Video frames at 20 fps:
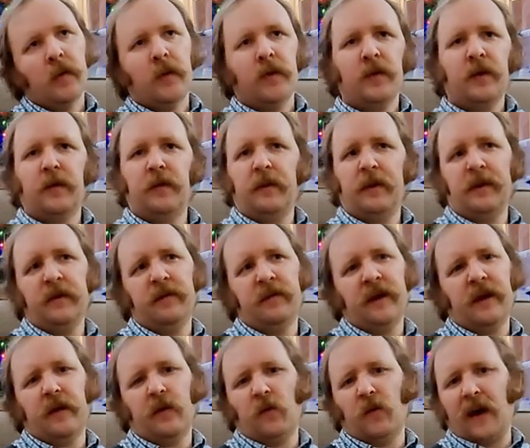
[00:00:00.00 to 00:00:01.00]
With a bit of
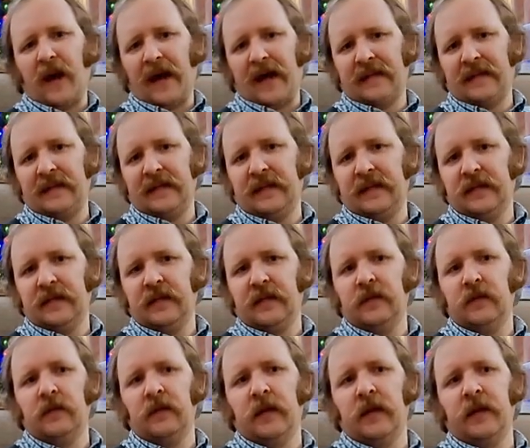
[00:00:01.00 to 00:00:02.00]
that waxiness
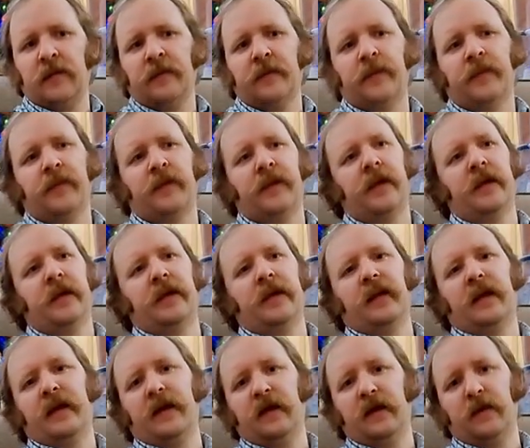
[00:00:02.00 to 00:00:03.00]
you get in
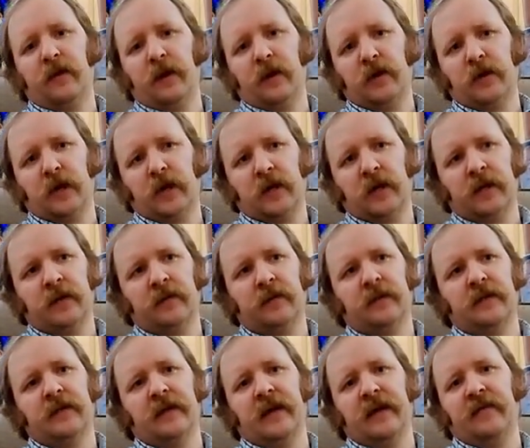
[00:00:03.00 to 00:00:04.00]
candy bar chocolate,
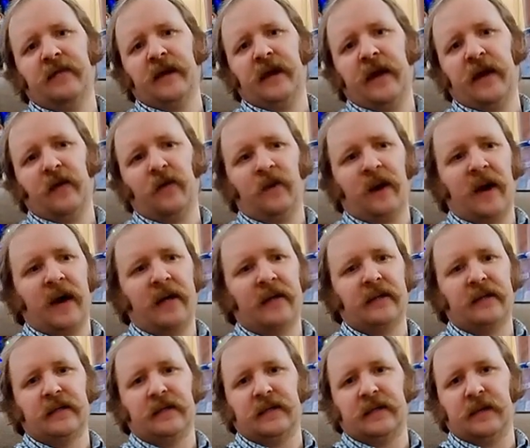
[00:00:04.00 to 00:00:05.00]
because they have to add
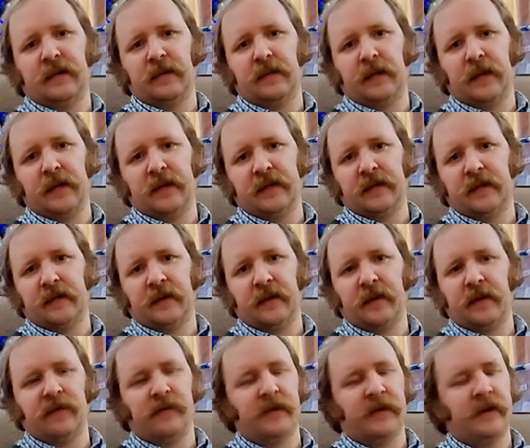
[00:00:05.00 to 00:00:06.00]
wax to stabilize it,
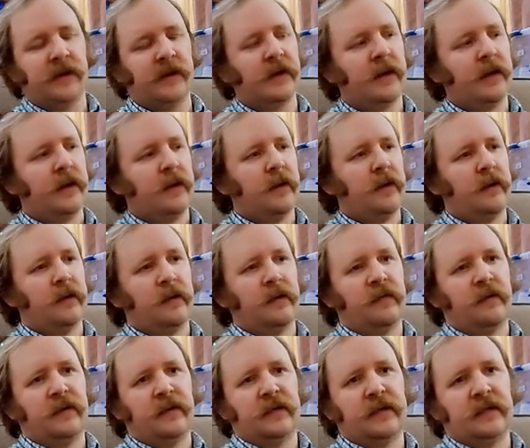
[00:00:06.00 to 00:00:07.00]
paraffin, or
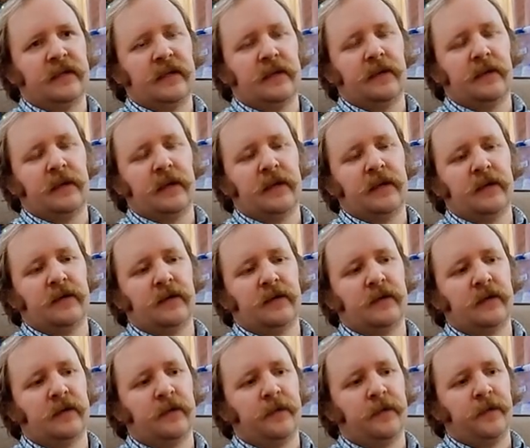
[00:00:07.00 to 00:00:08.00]
various
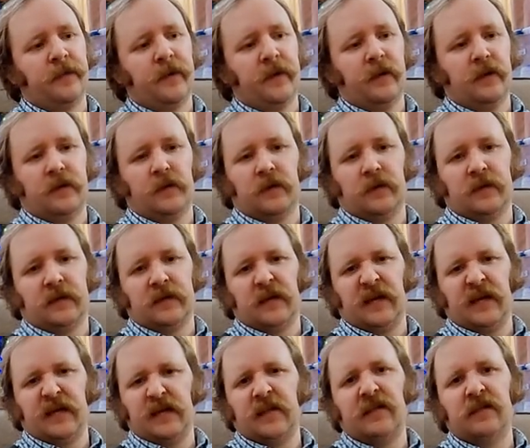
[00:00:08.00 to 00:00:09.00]
stabilizers, you know, so it
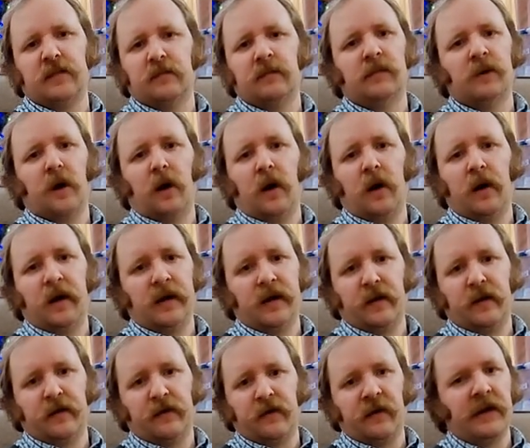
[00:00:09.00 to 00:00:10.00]
stays hard at
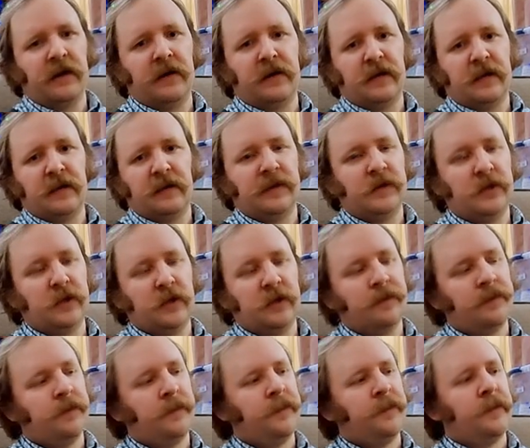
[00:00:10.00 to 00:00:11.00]
your finger temperature.